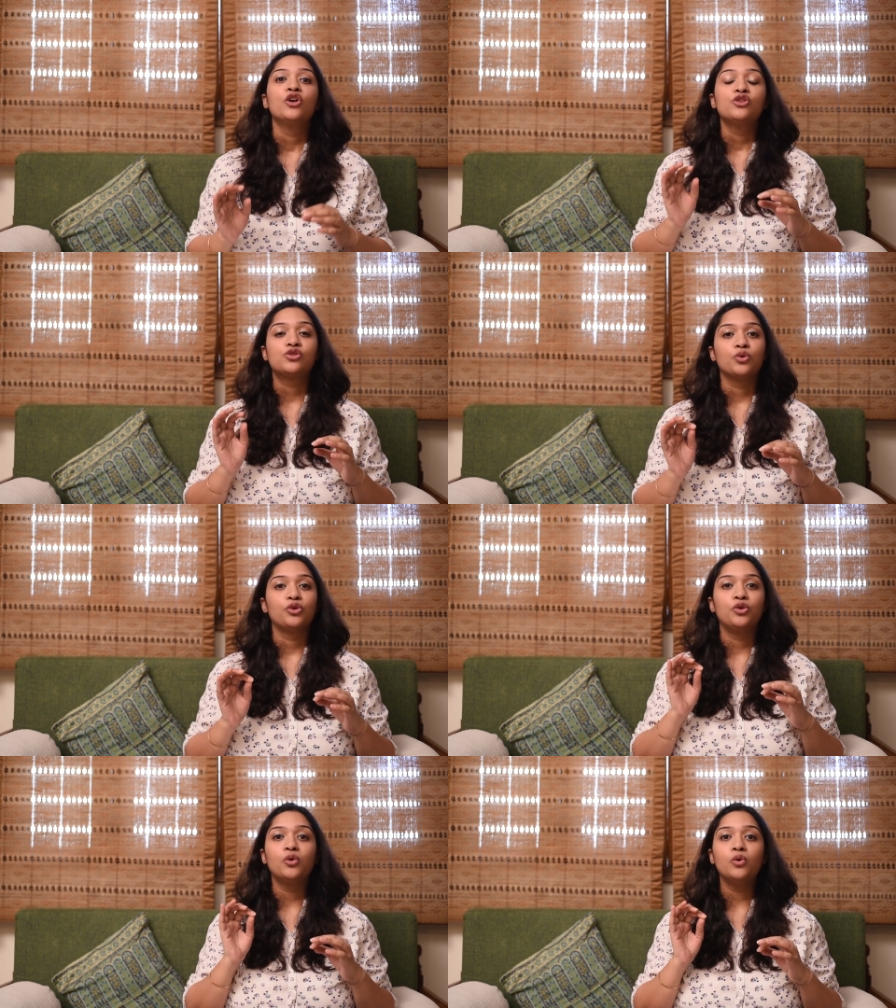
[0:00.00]
So
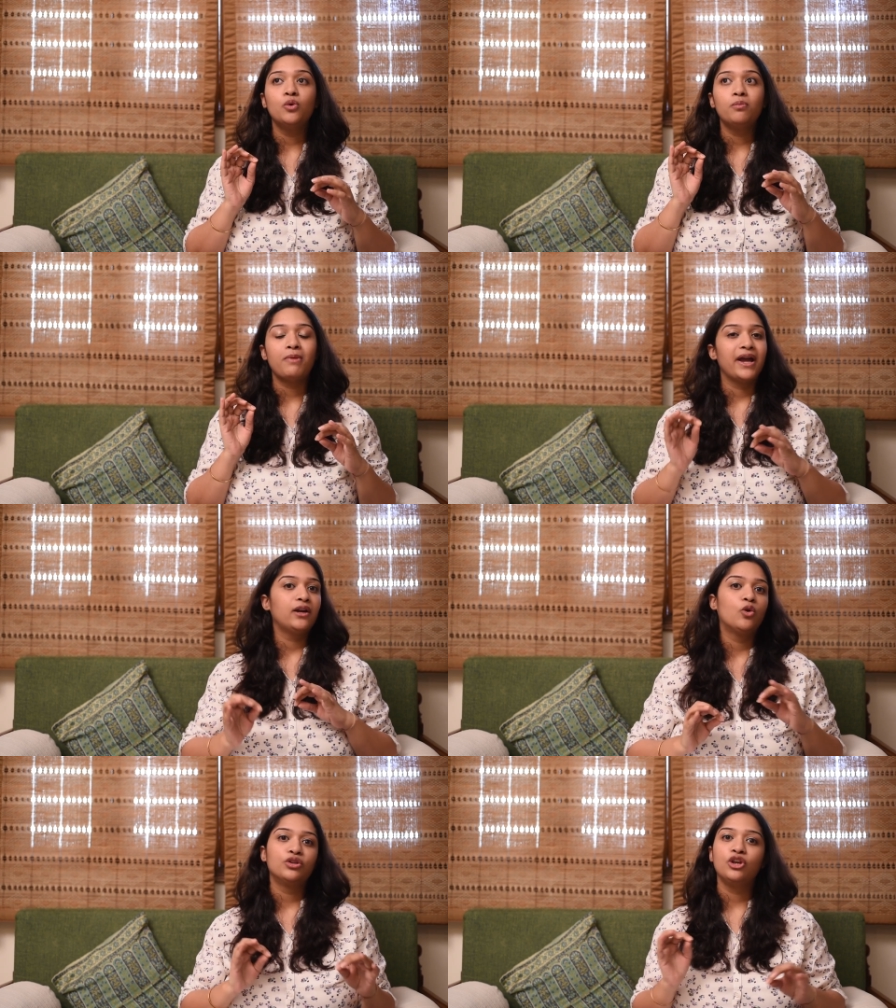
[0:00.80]
you
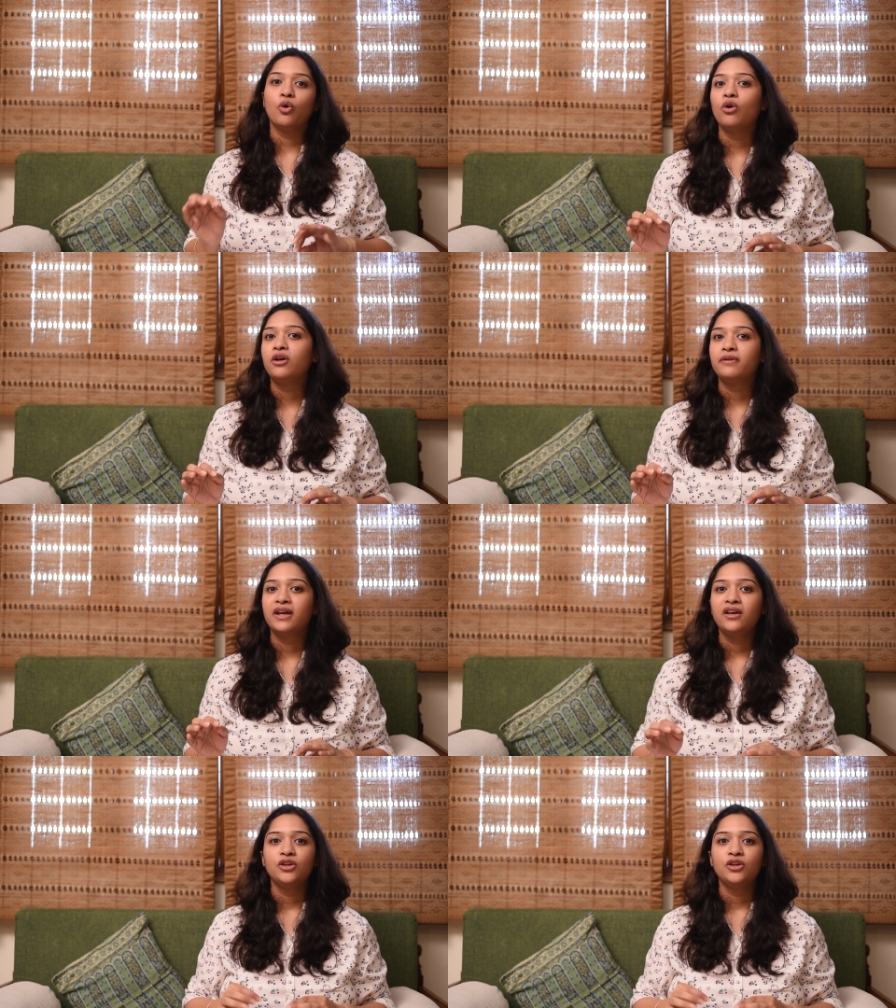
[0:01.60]
might go the old way.